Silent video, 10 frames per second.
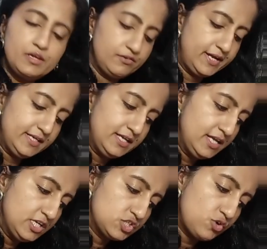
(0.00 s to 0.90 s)
right?
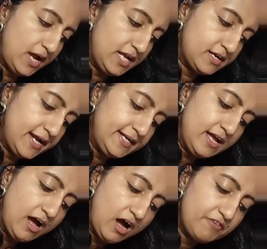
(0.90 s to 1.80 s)
So I'll write
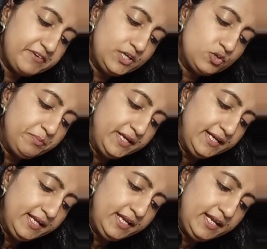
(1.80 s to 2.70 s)
half into
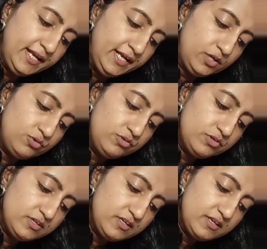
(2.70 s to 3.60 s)
BD into
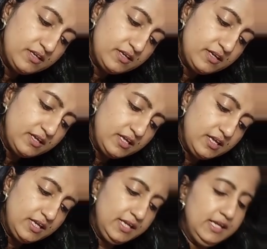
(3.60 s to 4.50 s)

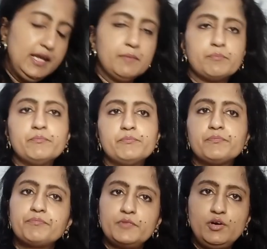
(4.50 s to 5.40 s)
EM.
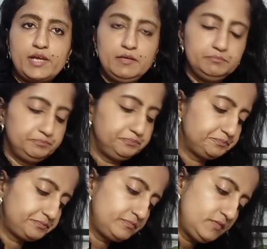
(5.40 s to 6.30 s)
Okay.
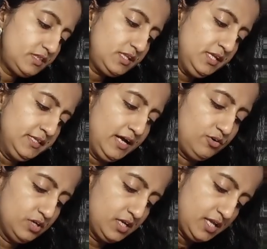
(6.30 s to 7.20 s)

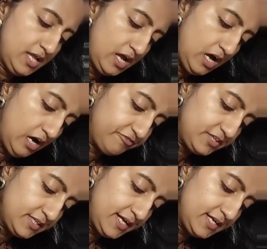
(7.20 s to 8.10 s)
Now,
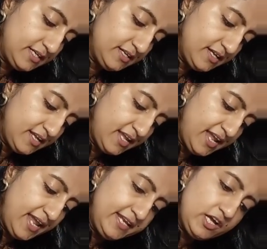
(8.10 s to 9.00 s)
after that,
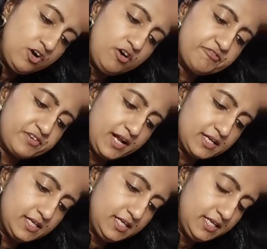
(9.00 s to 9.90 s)
area of
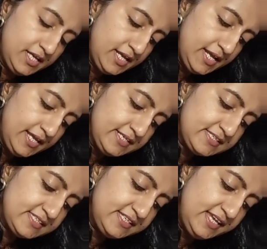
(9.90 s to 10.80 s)
triangle
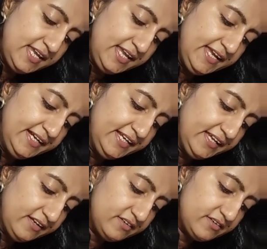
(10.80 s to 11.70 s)
CED.